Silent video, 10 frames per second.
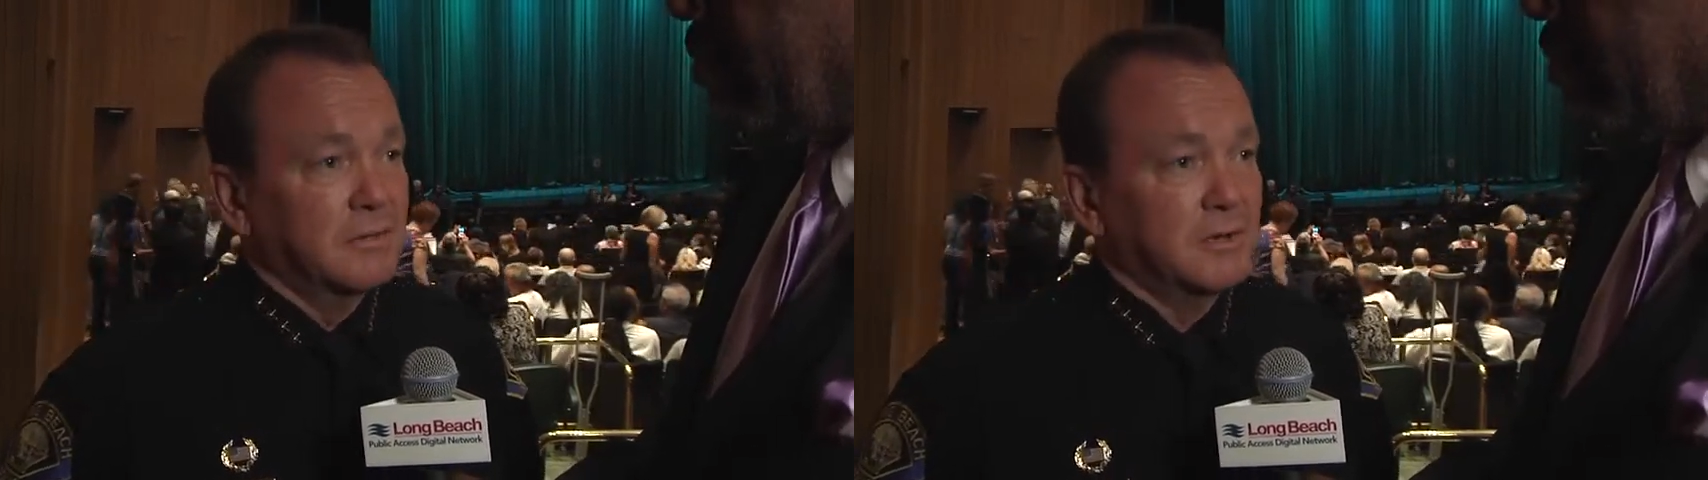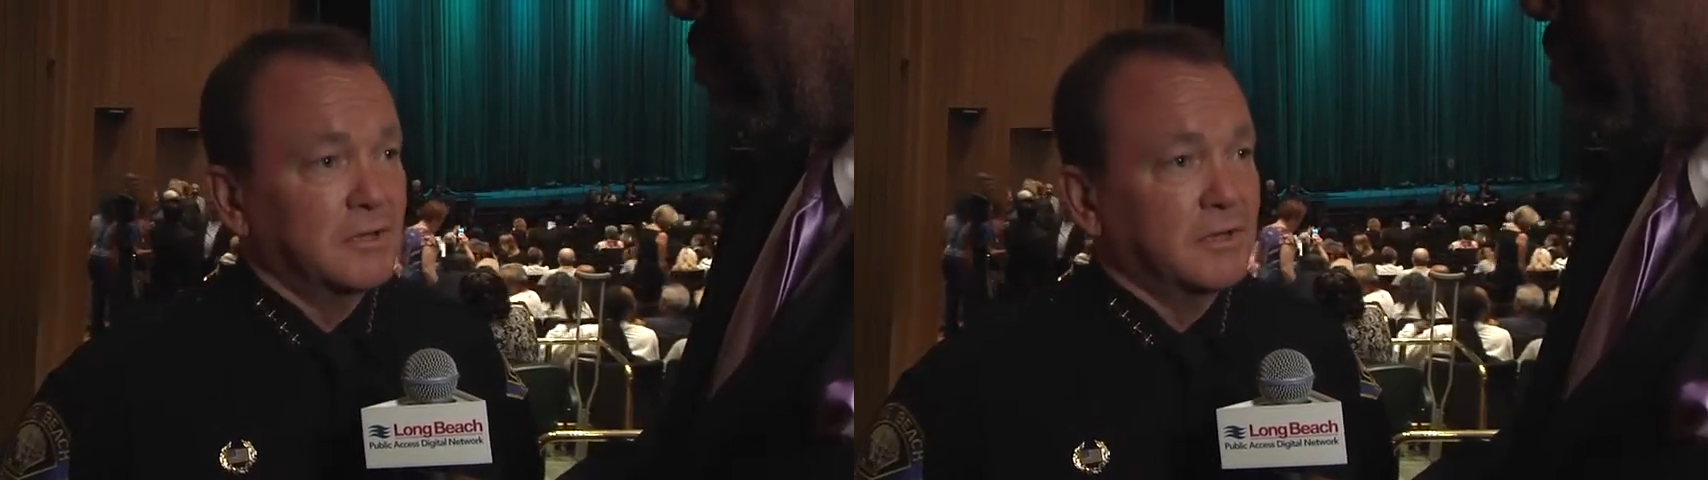
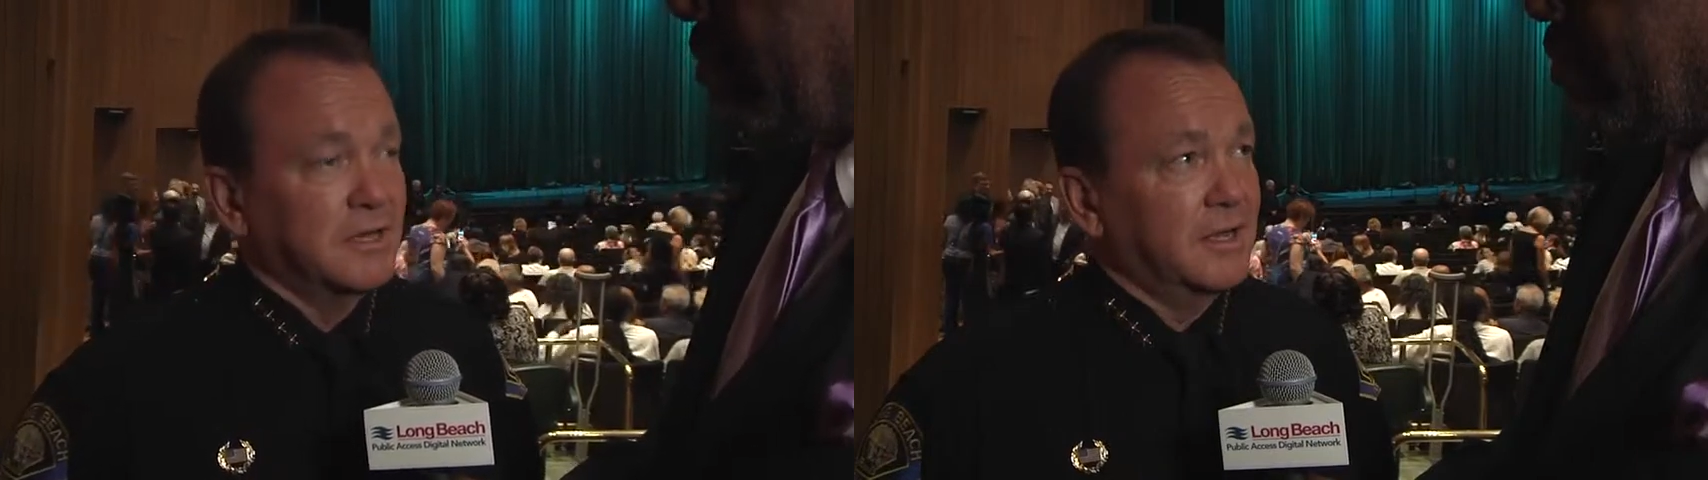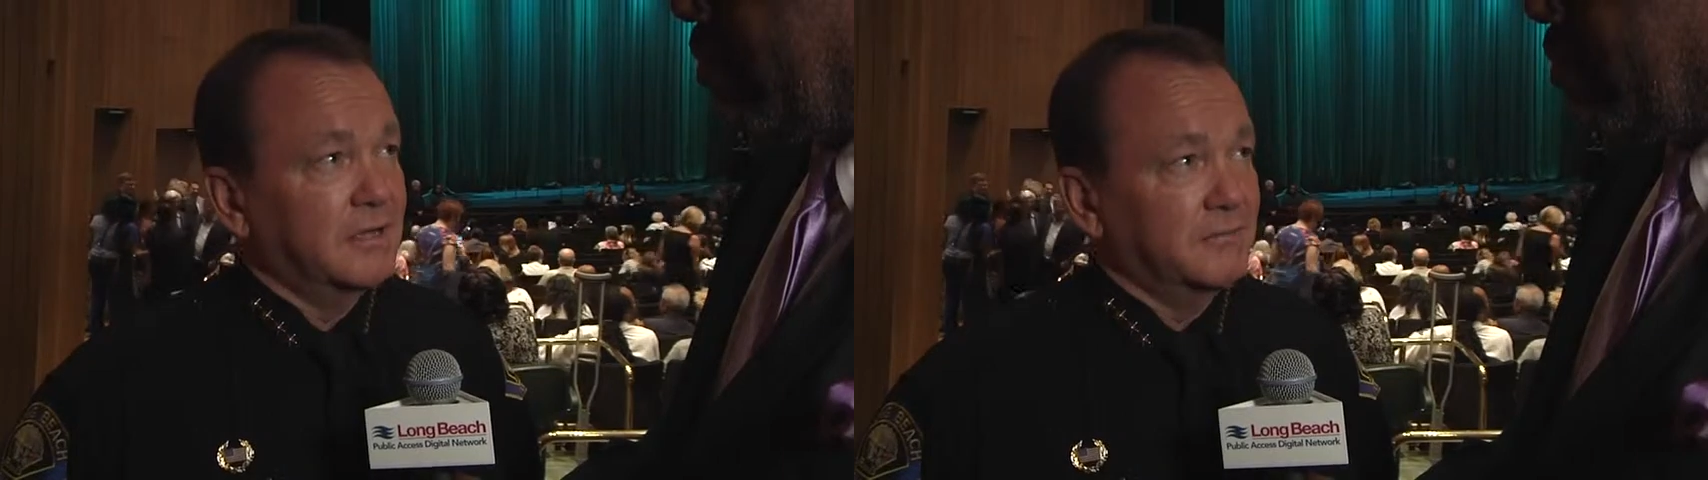
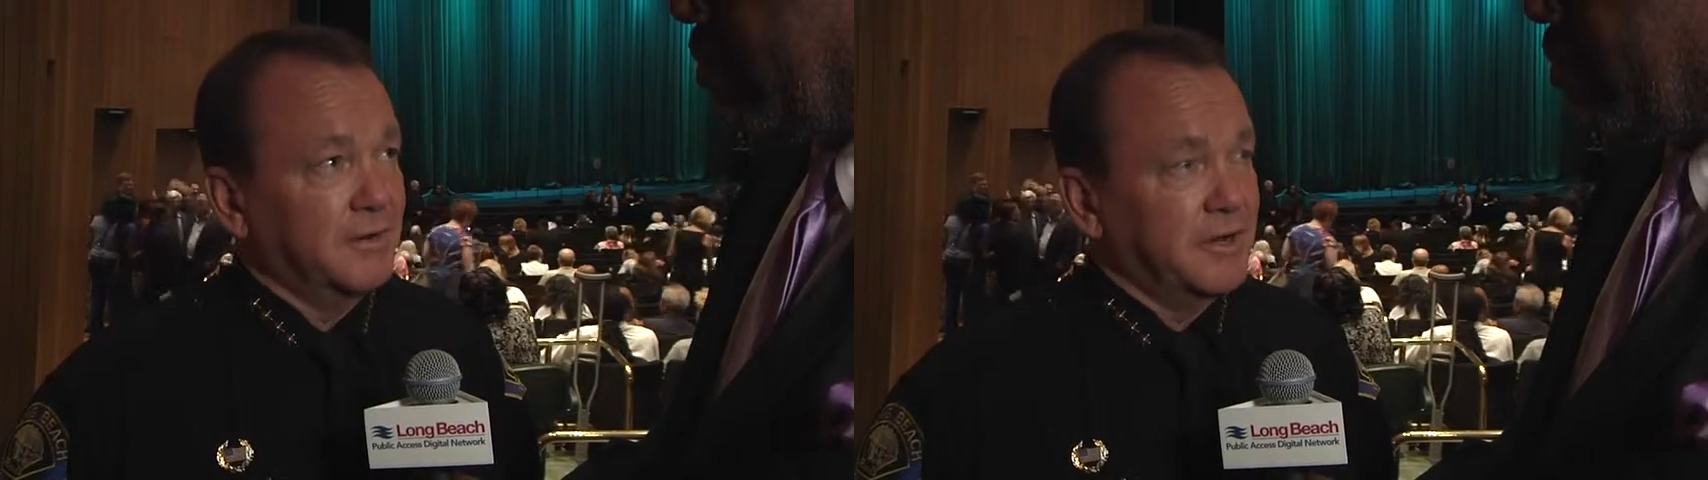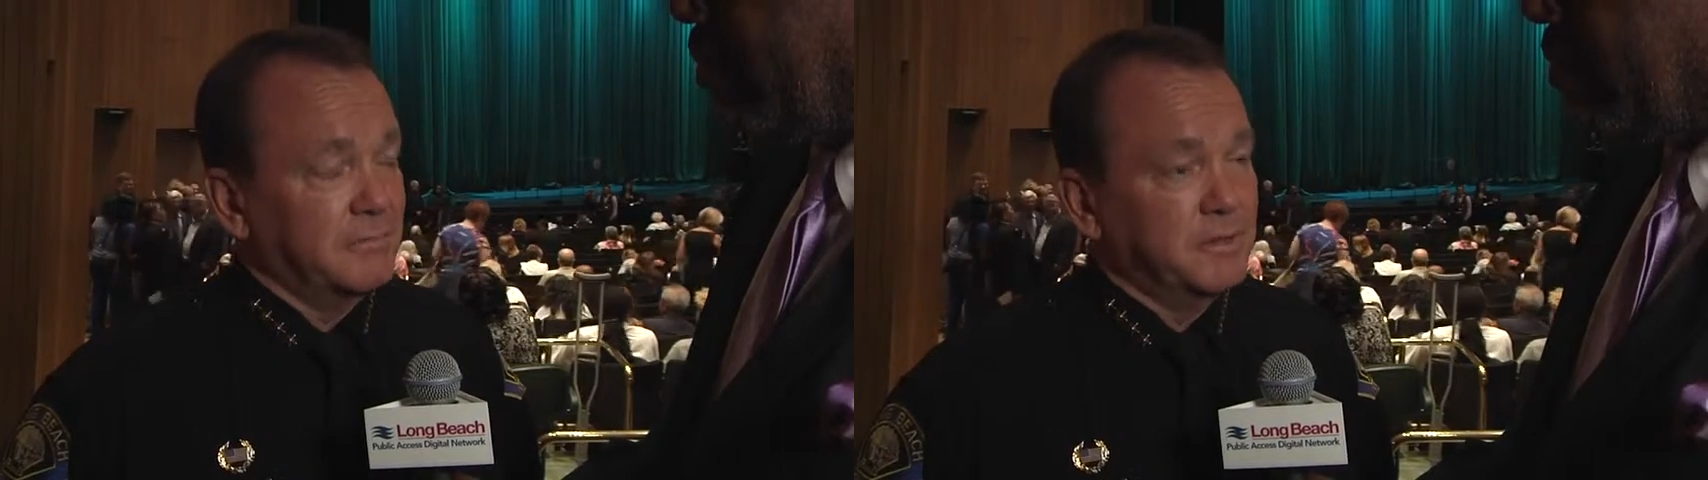looking at the
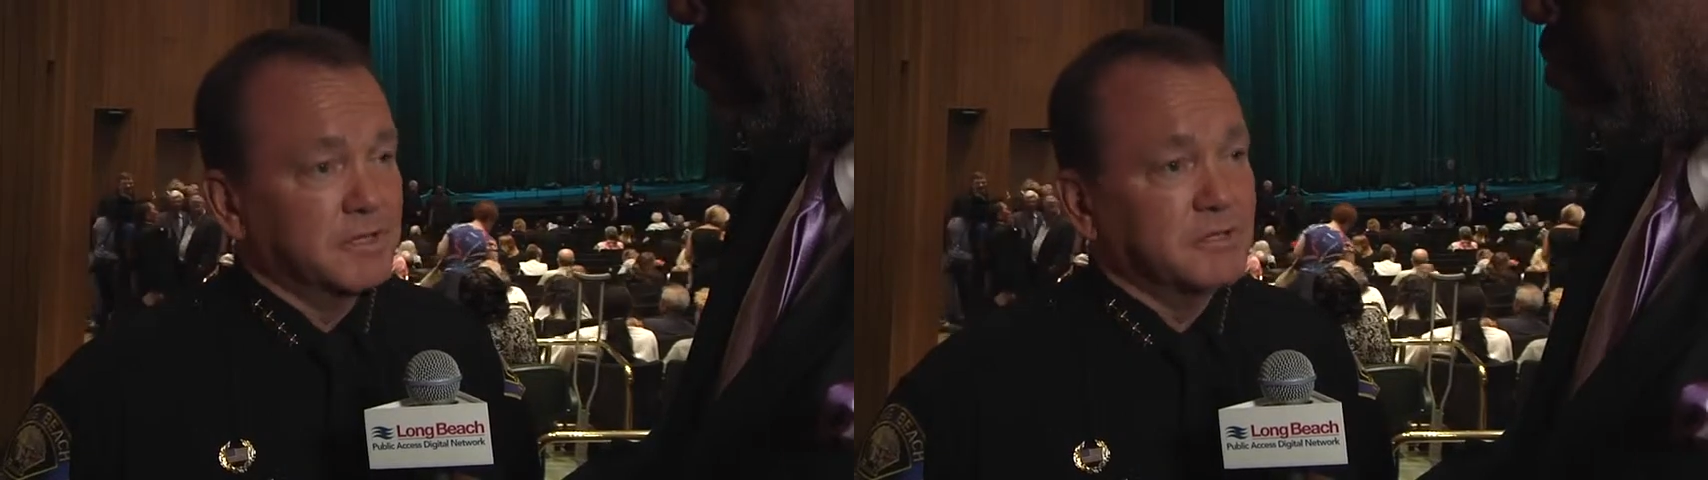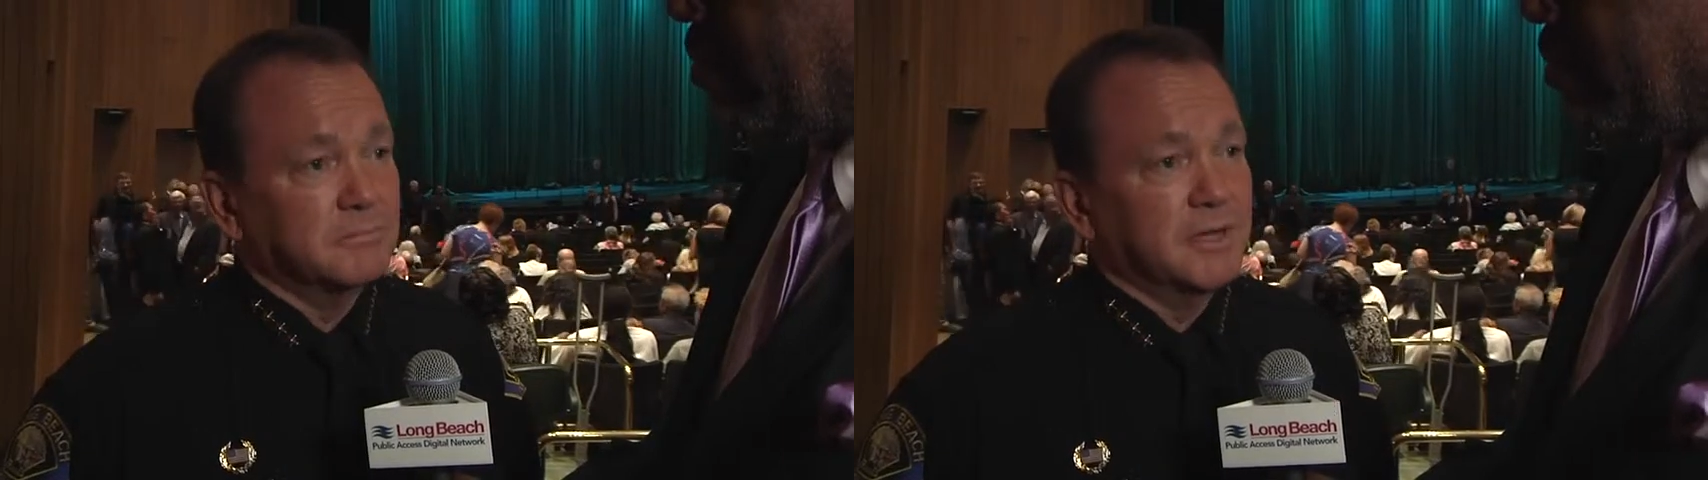fire
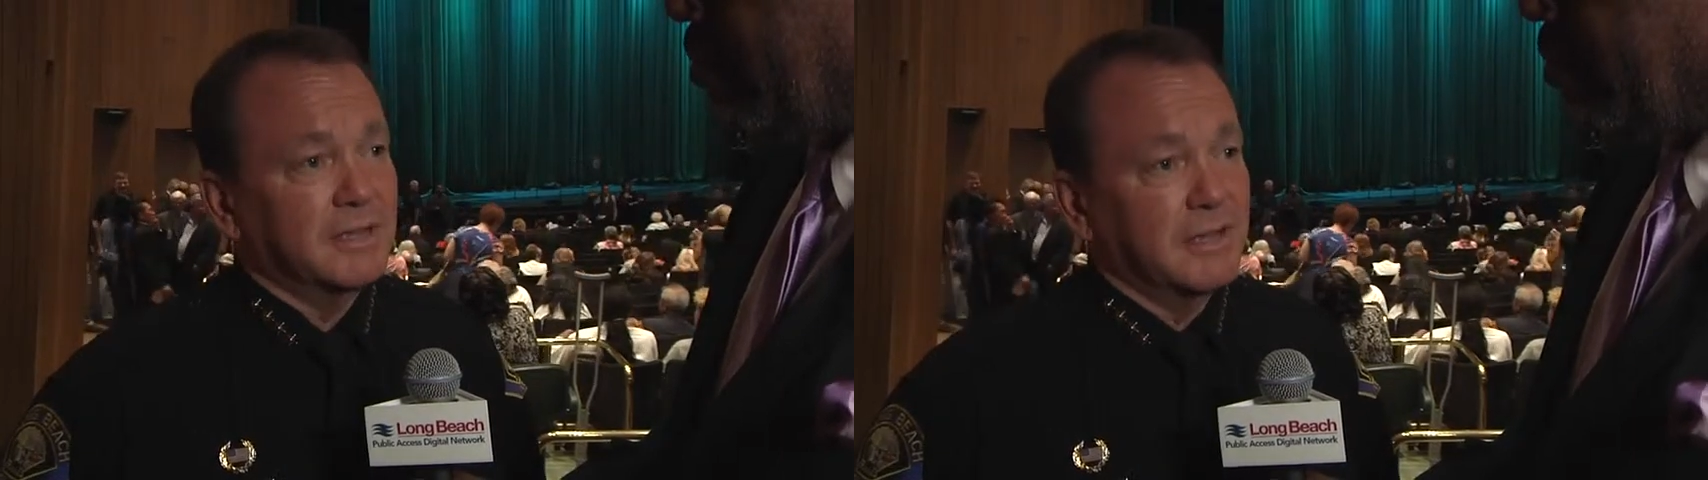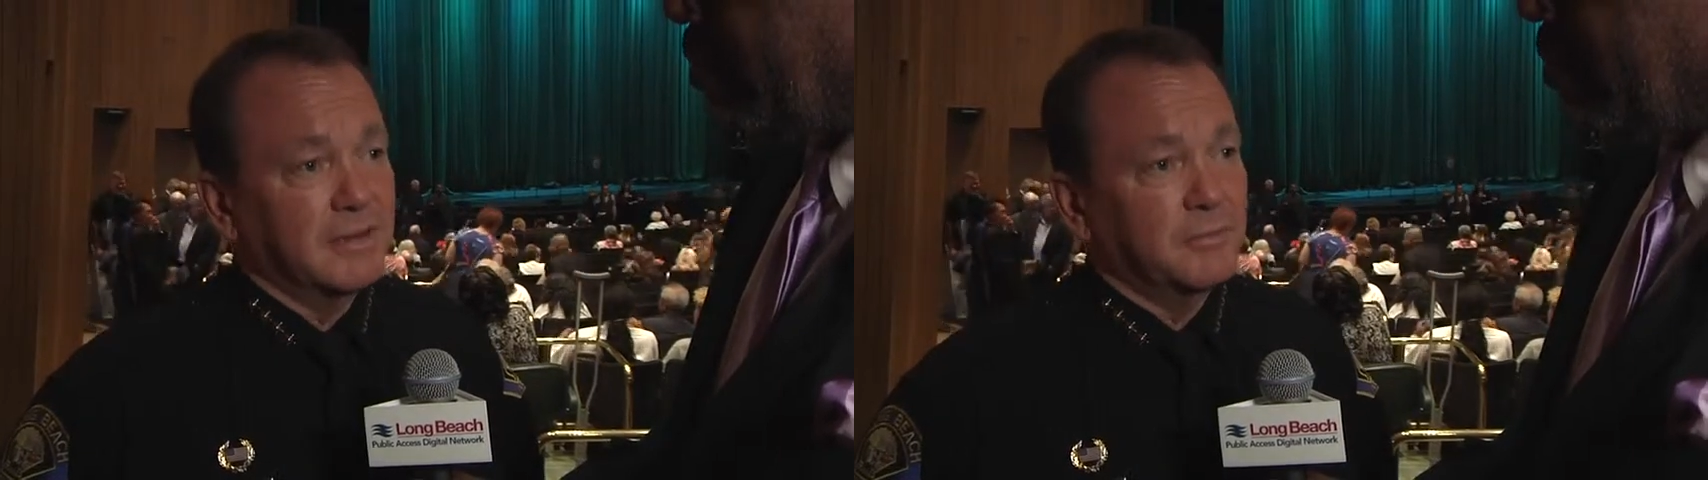picture, by
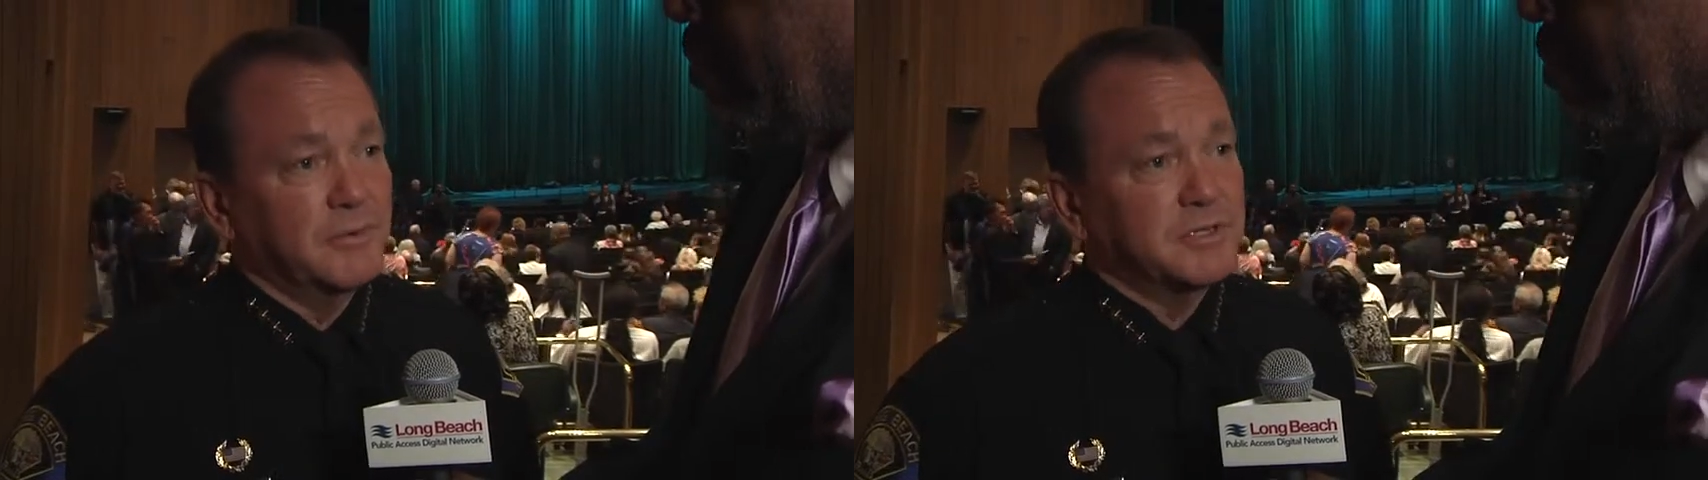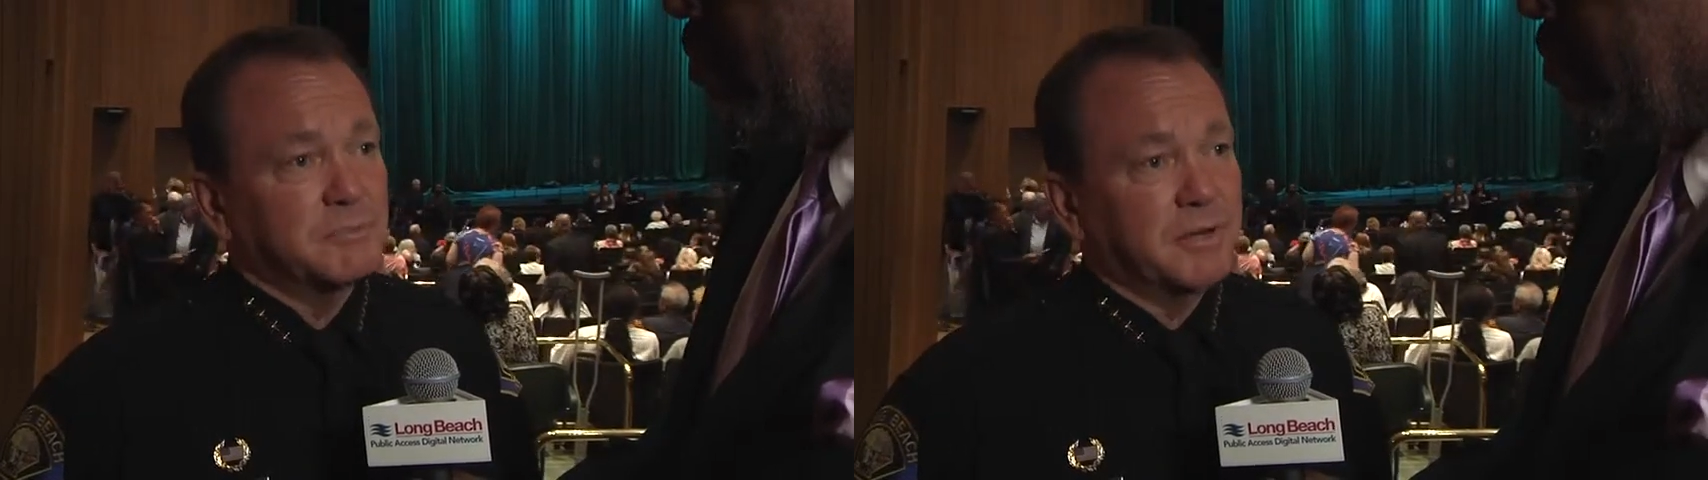libraries,